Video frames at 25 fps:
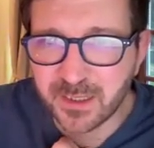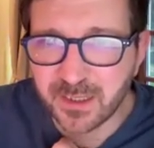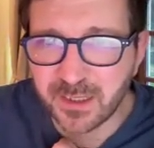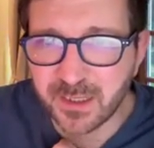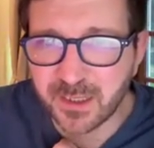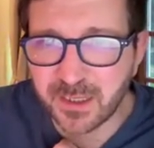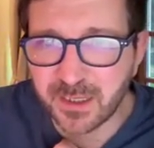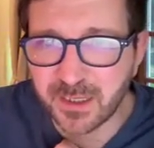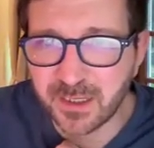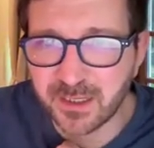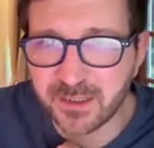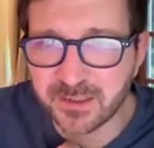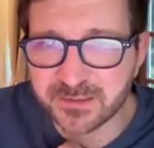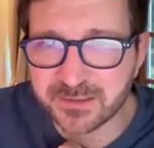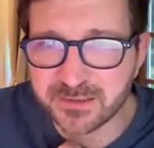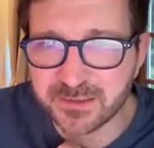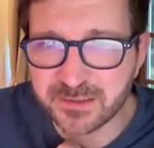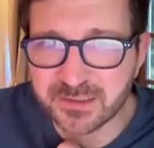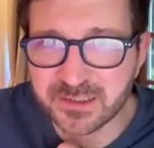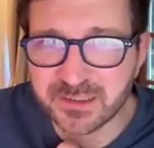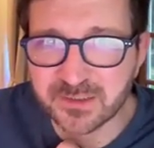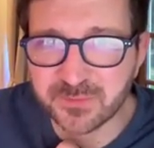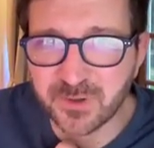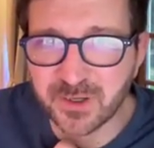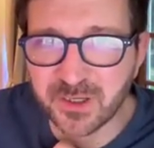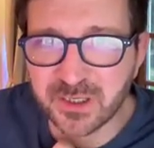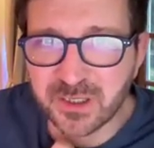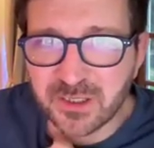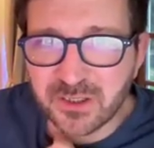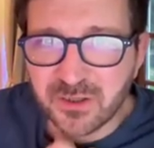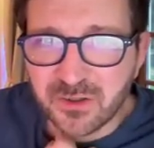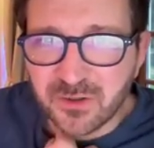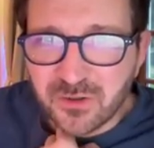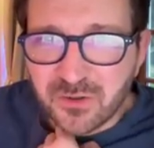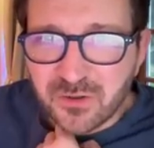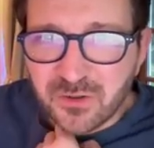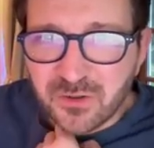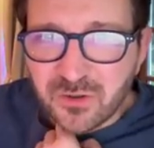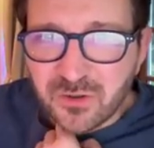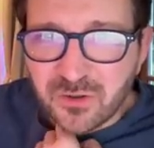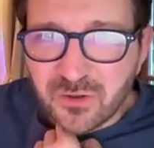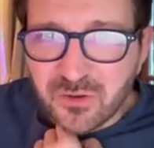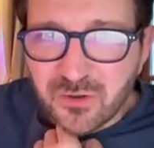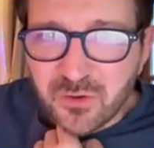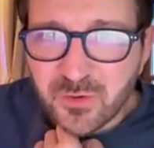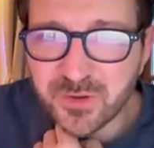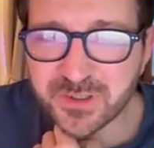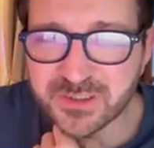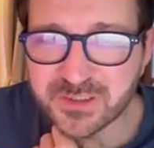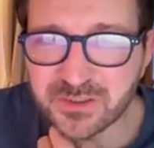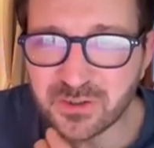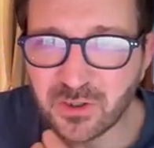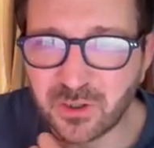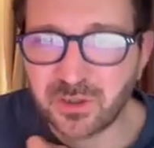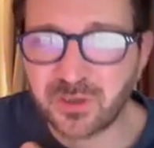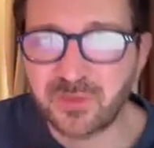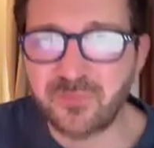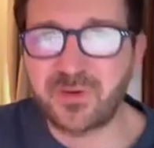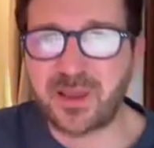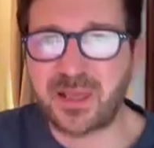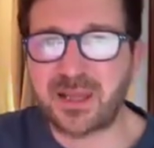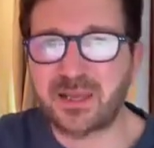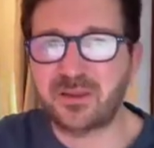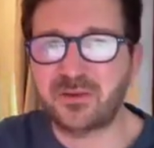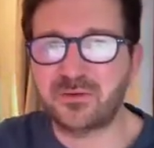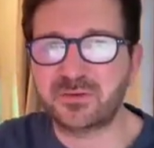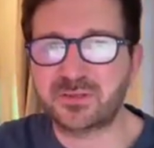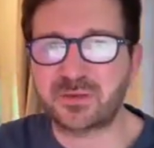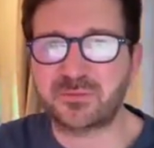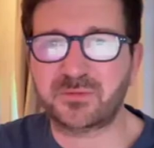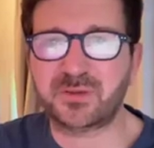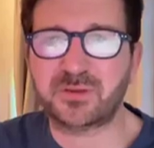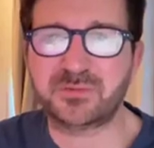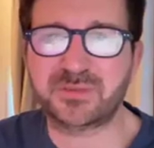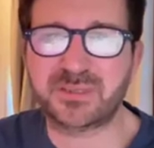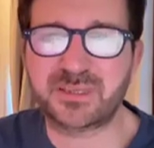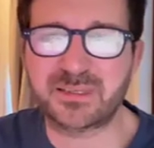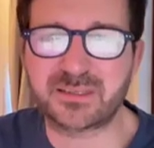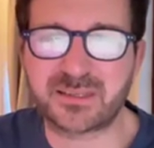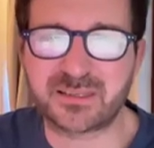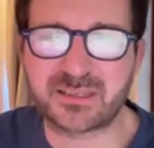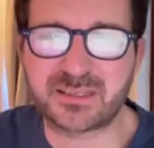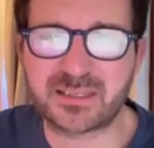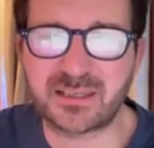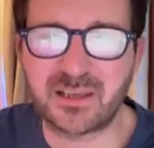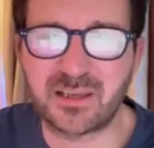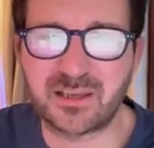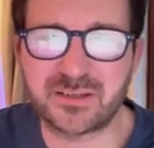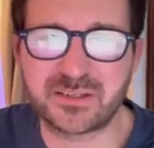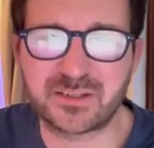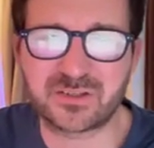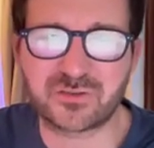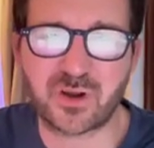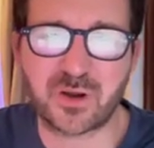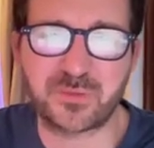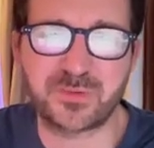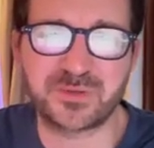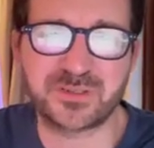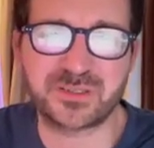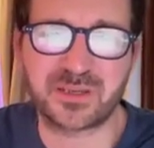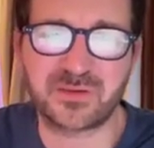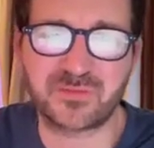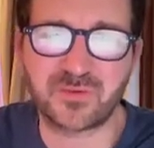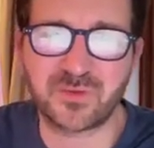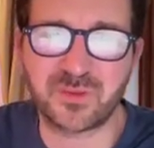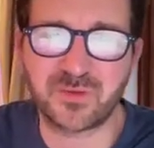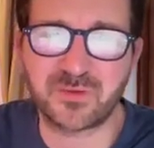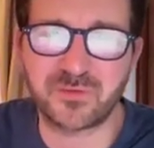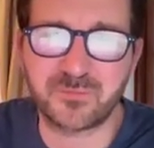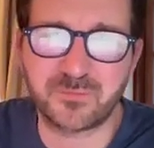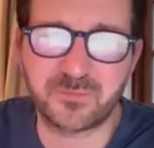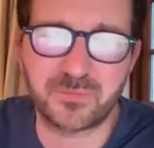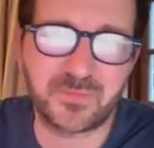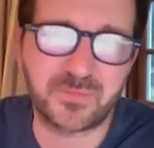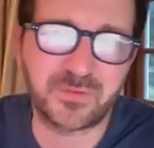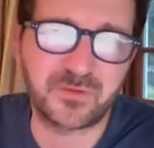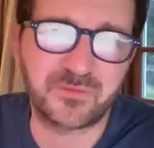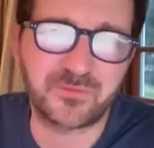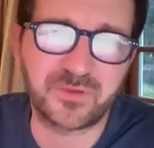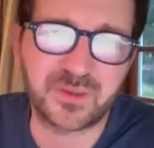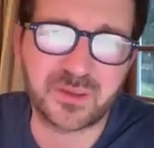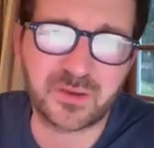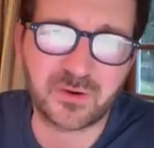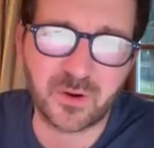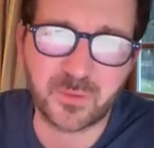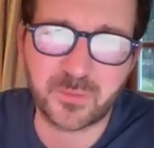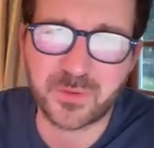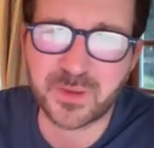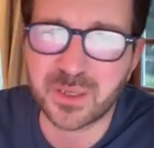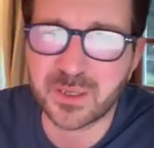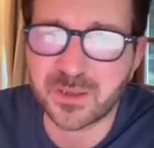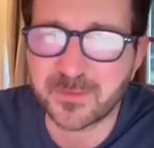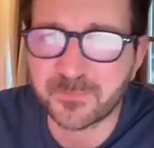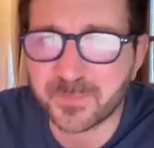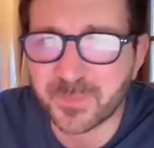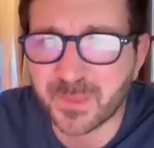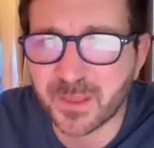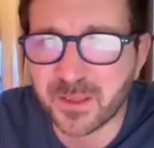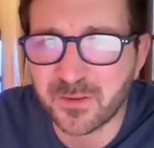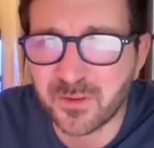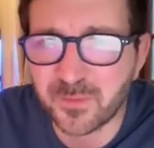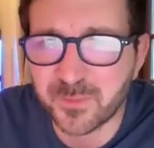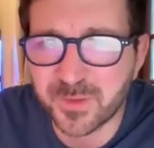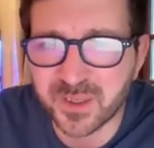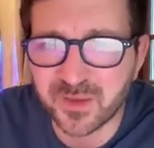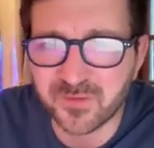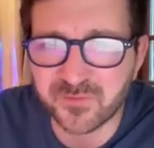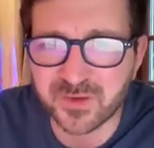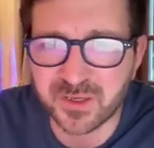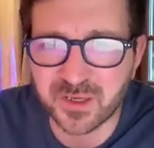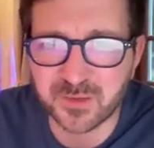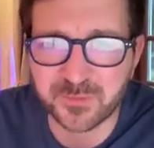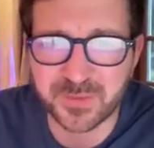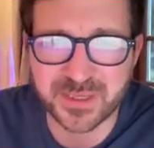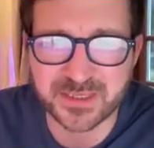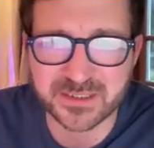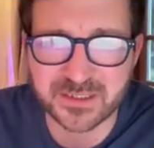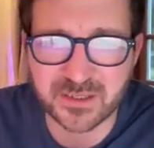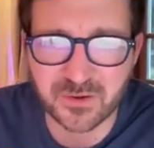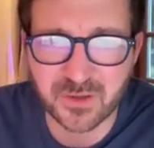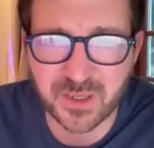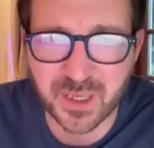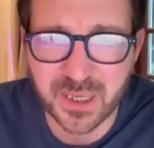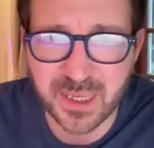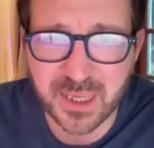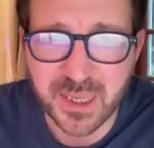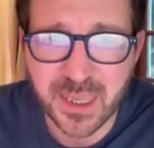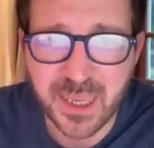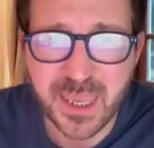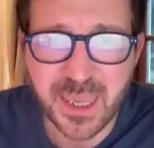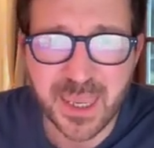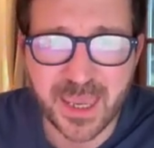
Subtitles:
So this is my US dollar value. Sometimes it's a slight discrepancy from the figure up here, the bigger figure, but that's okay.